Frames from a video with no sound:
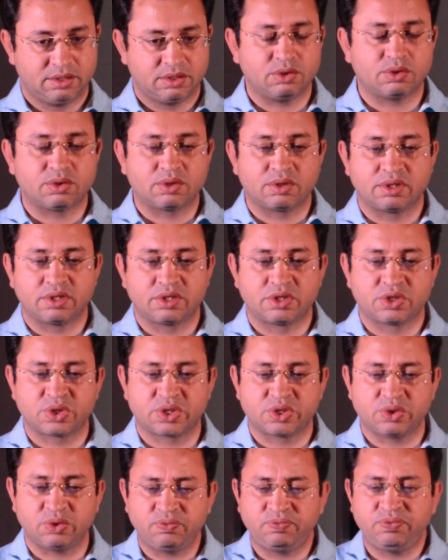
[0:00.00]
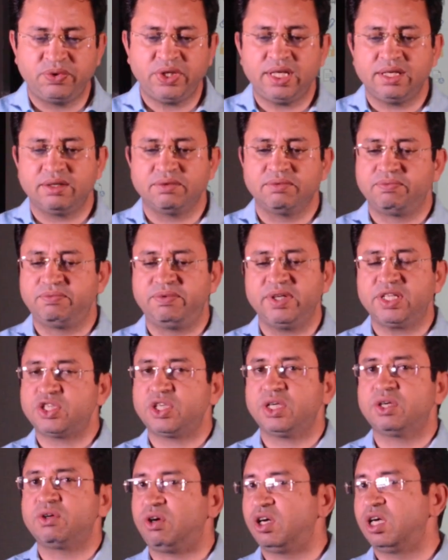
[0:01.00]
So, which
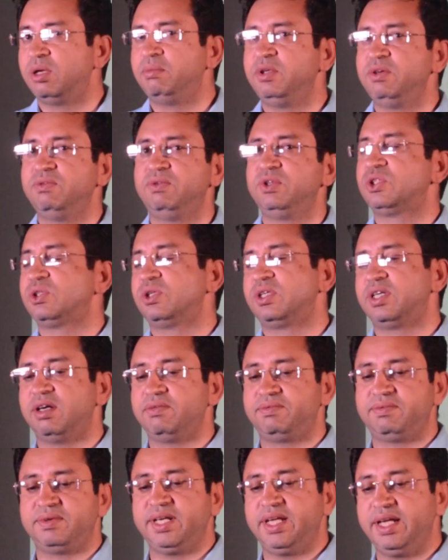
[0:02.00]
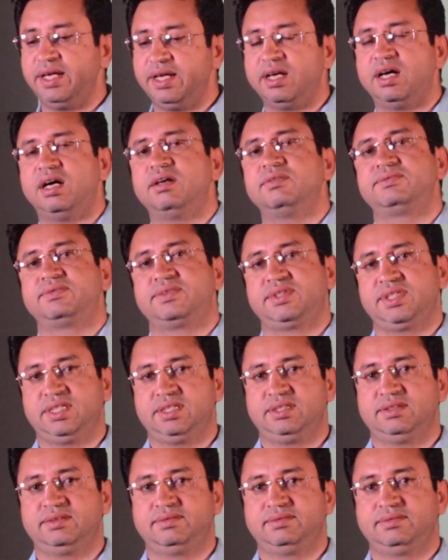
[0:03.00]
economy we should refer
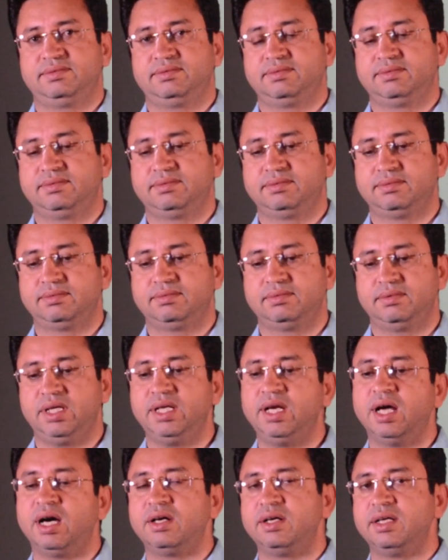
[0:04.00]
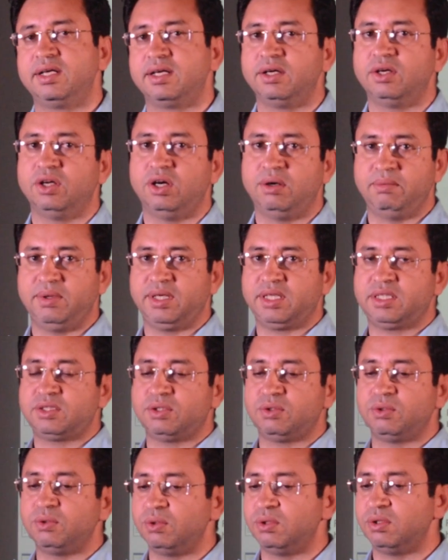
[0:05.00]
hereafter in our economics,
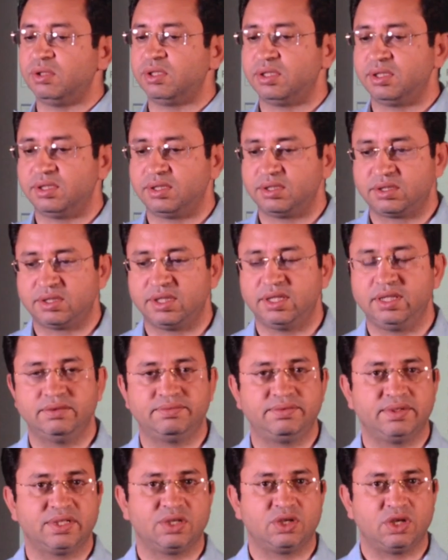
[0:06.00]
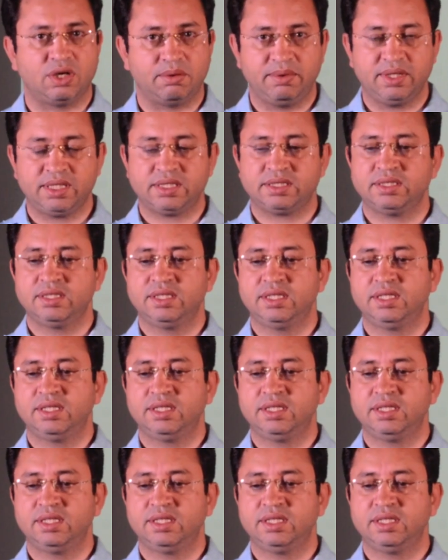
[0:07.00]
whole study of economics?